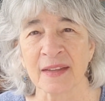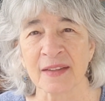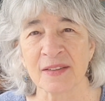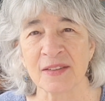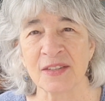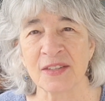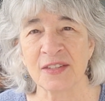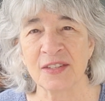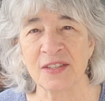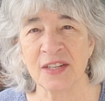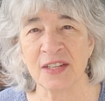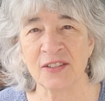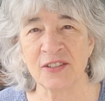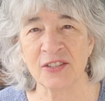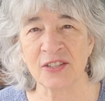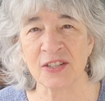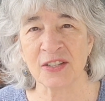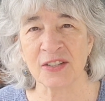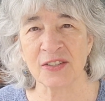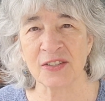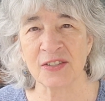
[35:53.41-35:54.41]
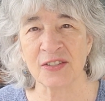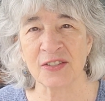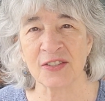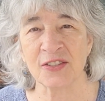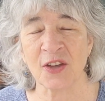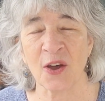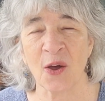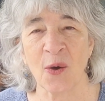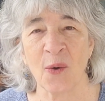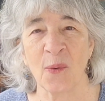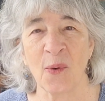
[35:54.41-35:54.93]
stitches.
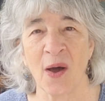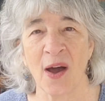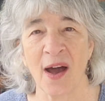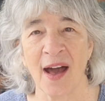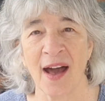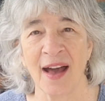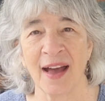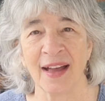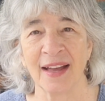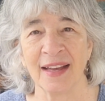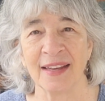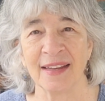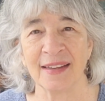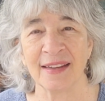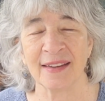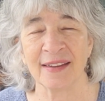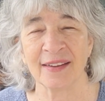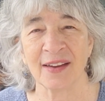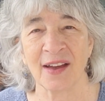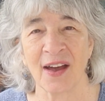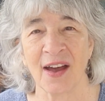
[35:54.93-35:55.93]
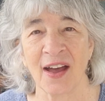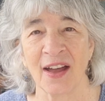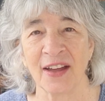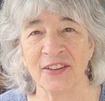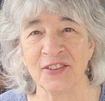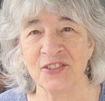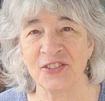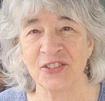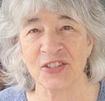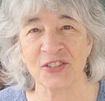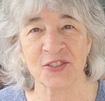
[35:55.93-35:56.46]
So I, I
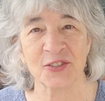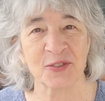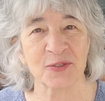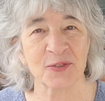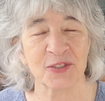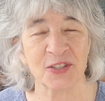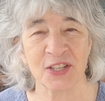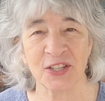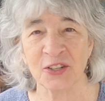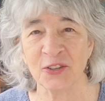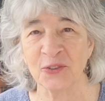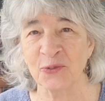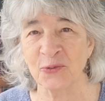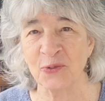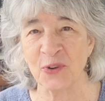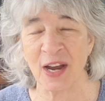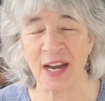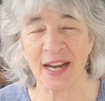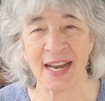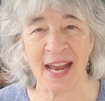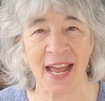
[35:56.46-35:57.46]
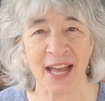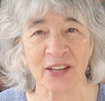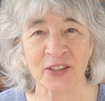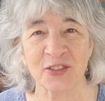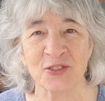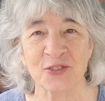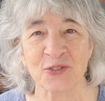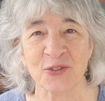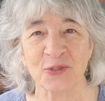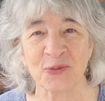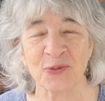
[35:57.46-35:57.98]
just did a, an
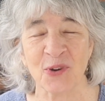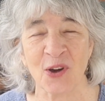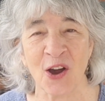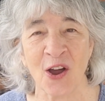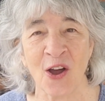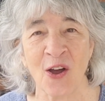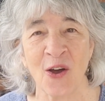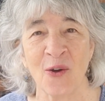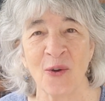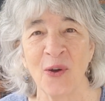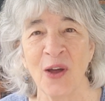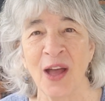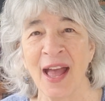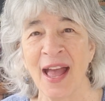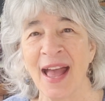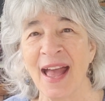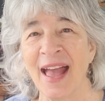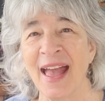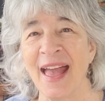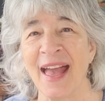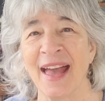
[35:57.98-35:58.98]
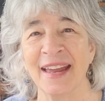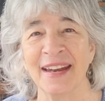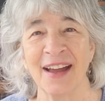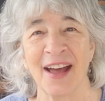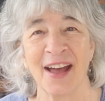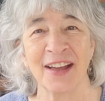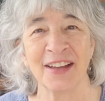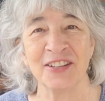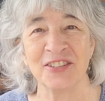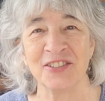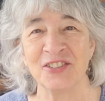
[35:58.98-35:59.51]
extra row, and
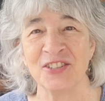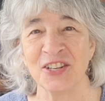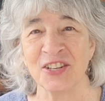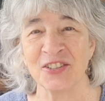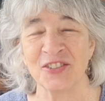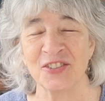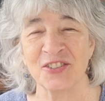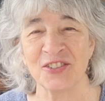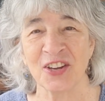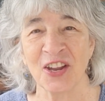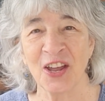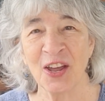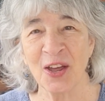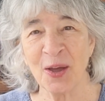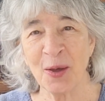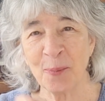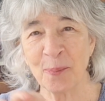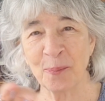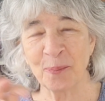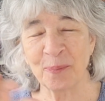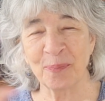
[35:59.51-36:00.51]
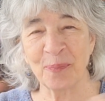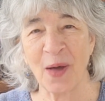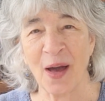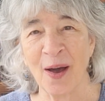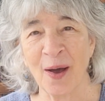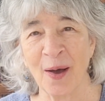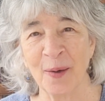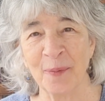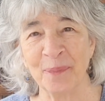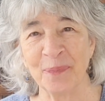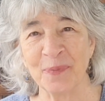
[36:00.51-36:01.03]
I just
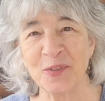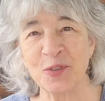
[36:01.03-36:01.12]
um,